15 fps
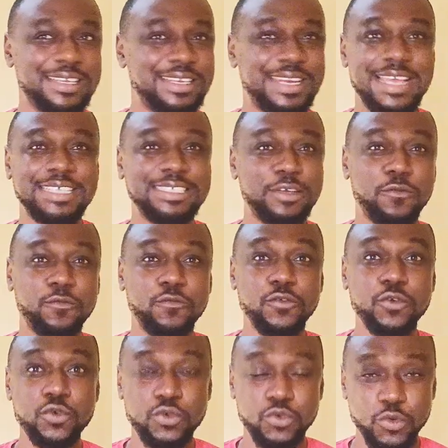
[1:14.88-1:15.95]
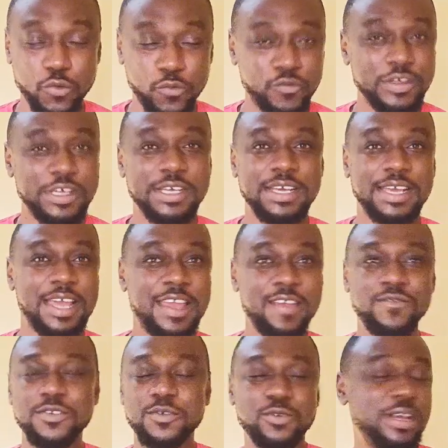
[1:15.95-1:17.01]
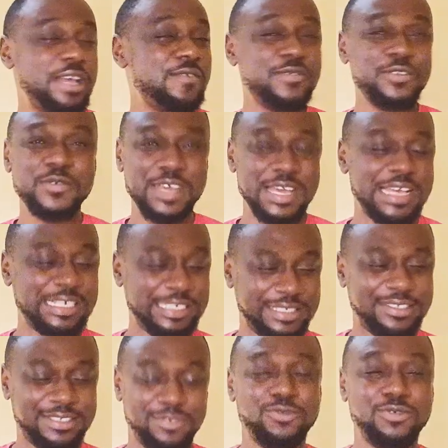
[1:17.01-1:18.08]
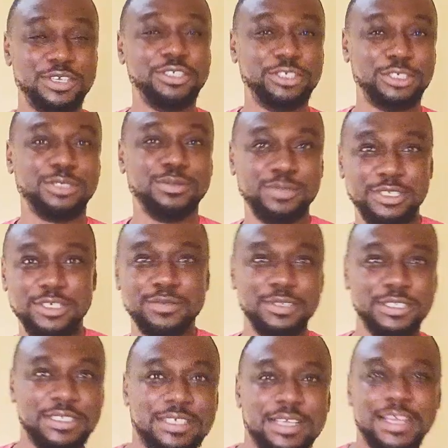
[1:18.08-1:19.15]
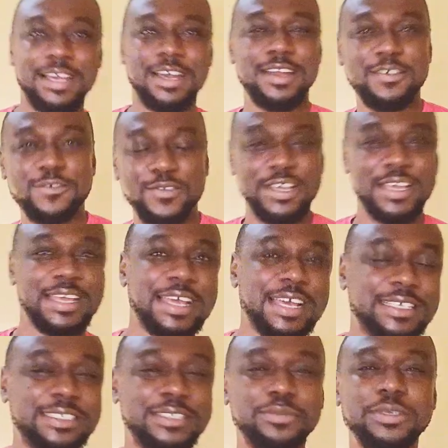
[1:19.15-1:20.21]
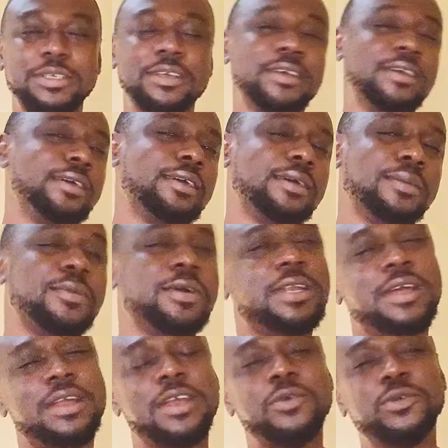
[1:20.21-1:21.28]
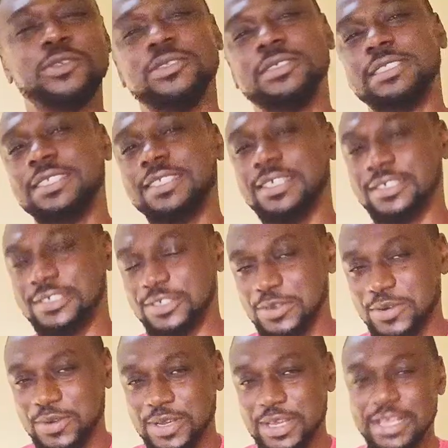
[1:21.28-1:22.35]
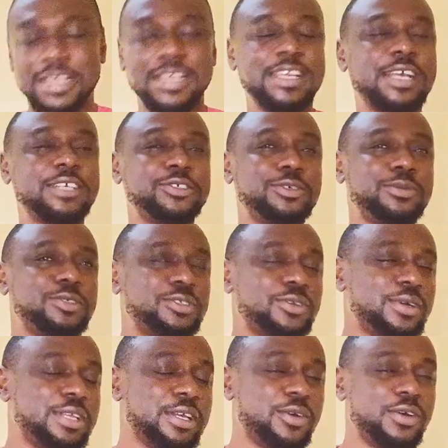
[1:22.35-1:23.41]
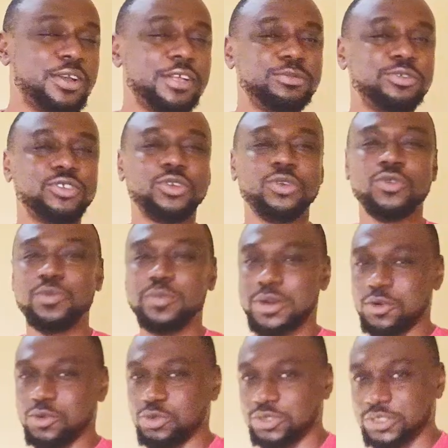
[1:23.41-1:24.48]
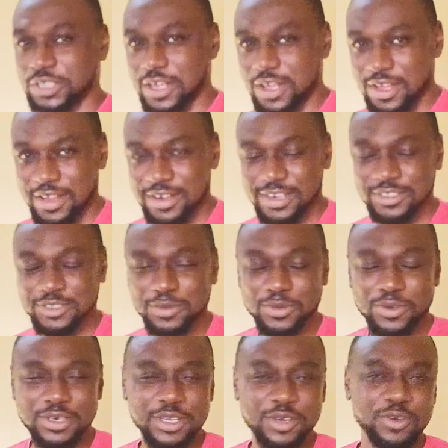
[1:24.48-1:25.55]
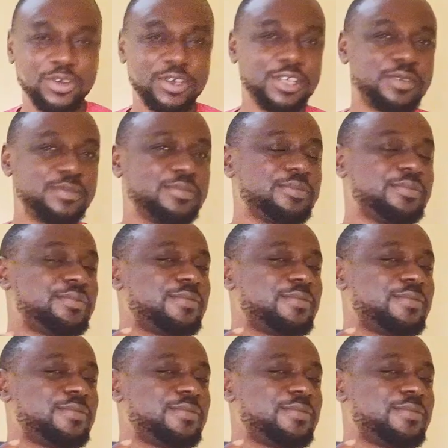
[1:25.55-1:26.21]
like it's a full groove. Everywhere is looking jim. The thing carry fire gas it be. But now I now want to sing a song. There are some songs they call them slow Makossa. There's some songs they call them